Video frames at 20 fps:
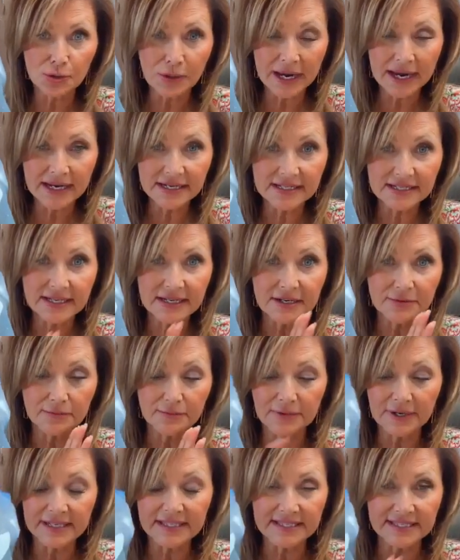drained
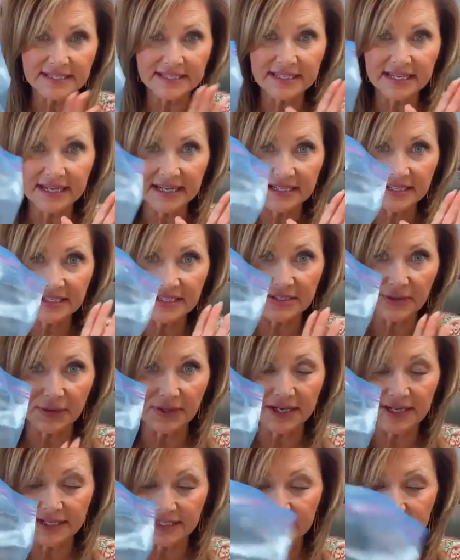it, rinsed it
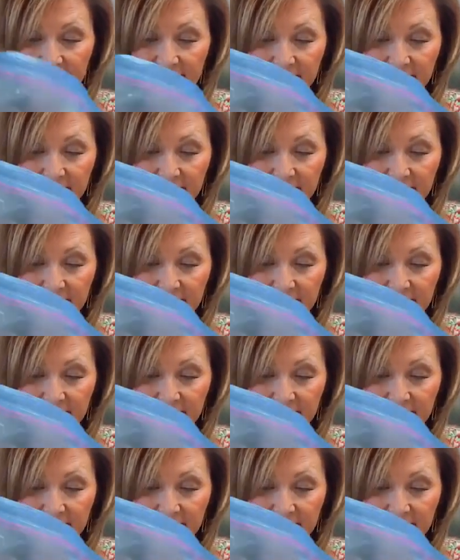so that it